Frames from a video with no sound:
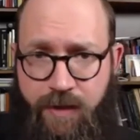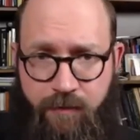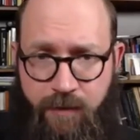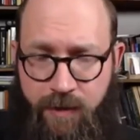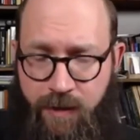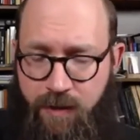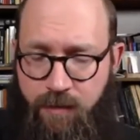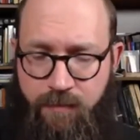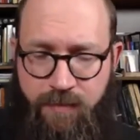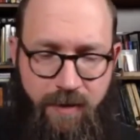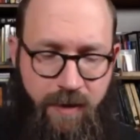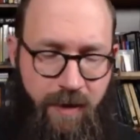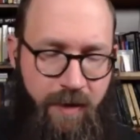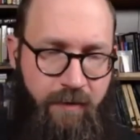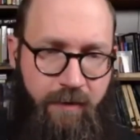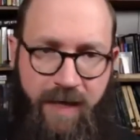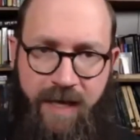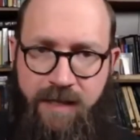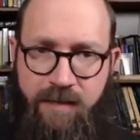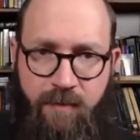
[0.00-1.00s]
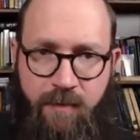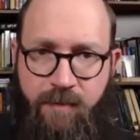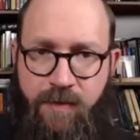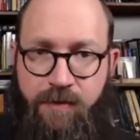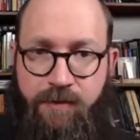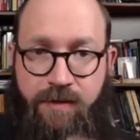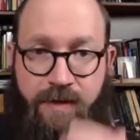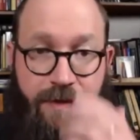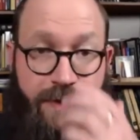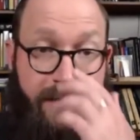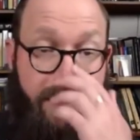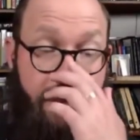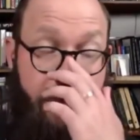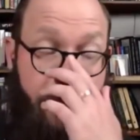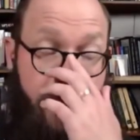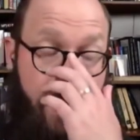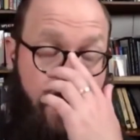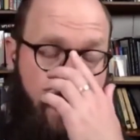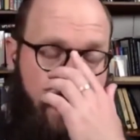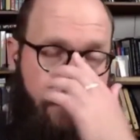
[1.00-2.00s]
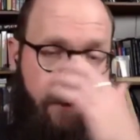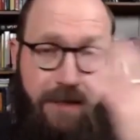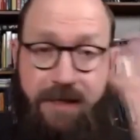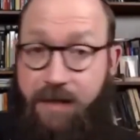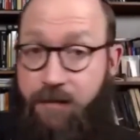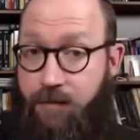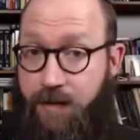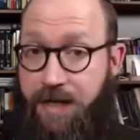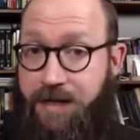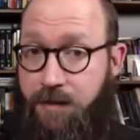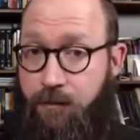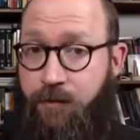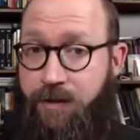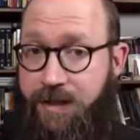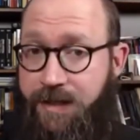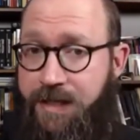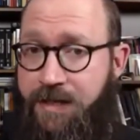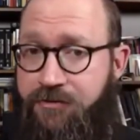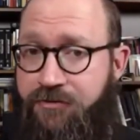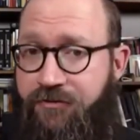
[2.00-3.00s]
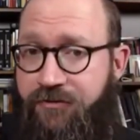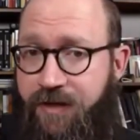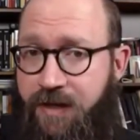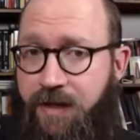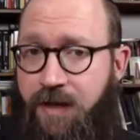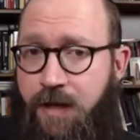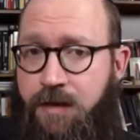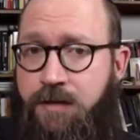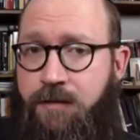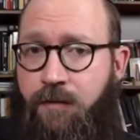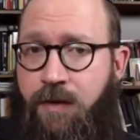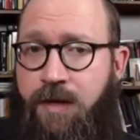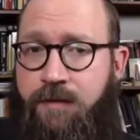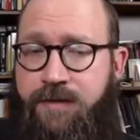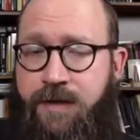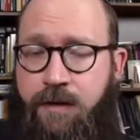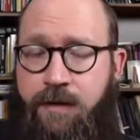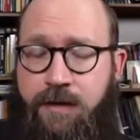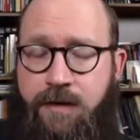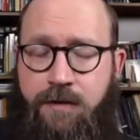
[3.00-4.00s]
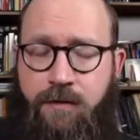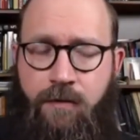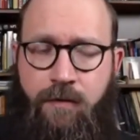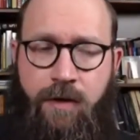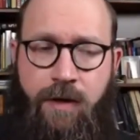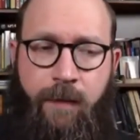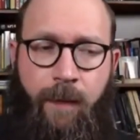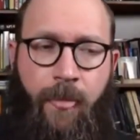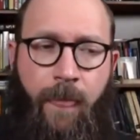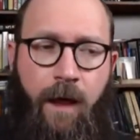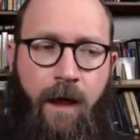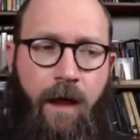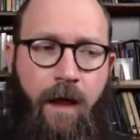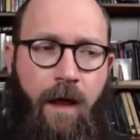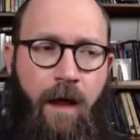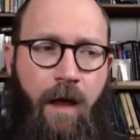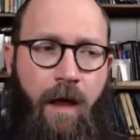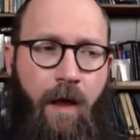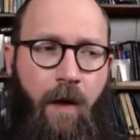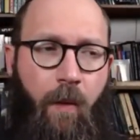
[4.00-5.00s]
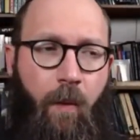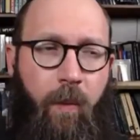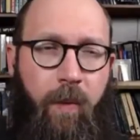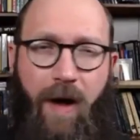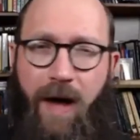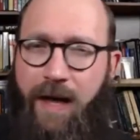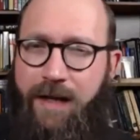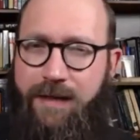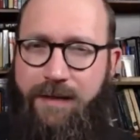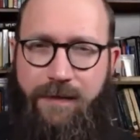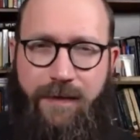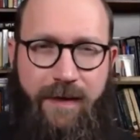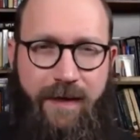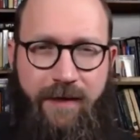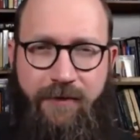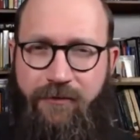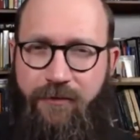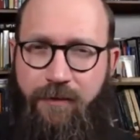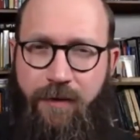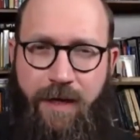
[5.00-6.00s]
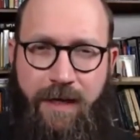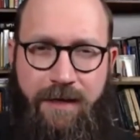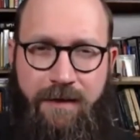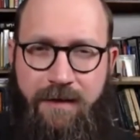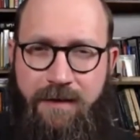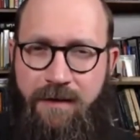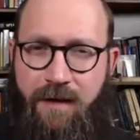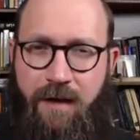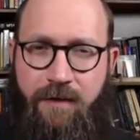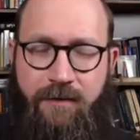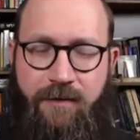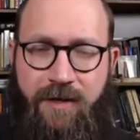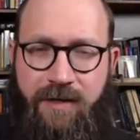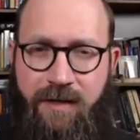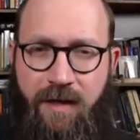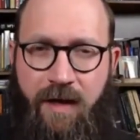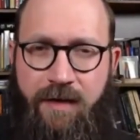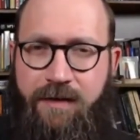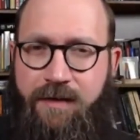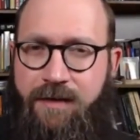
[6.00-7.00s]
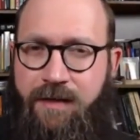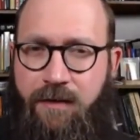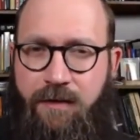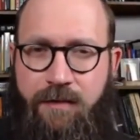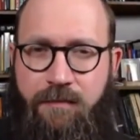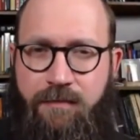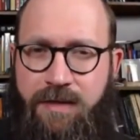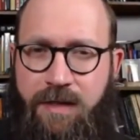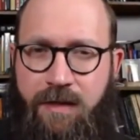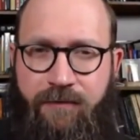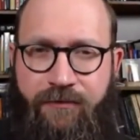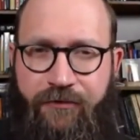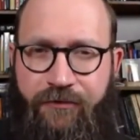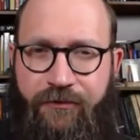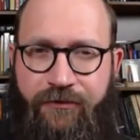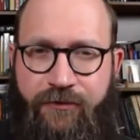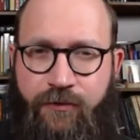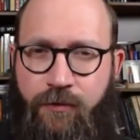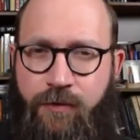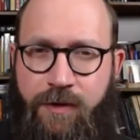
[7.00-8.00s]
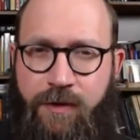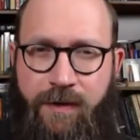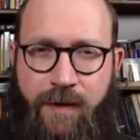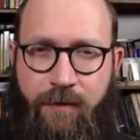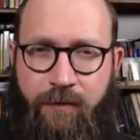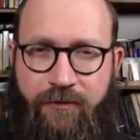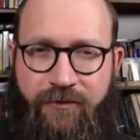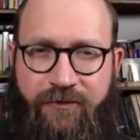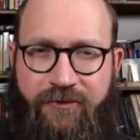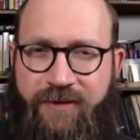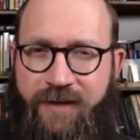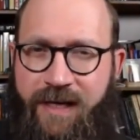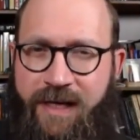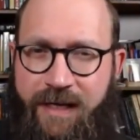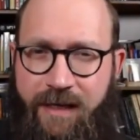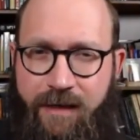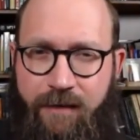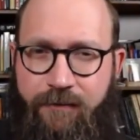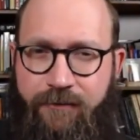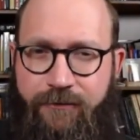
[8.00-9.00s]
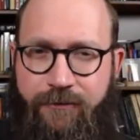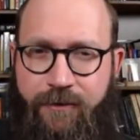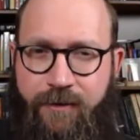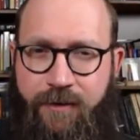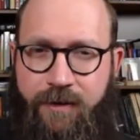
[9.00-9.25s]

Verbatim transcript: when it comes to know, X-Men mutants and things like that. So that's that's a really interesting kind of way of telling a story. Why did the Israelites decide decide to tell themselves the story that they were slaves,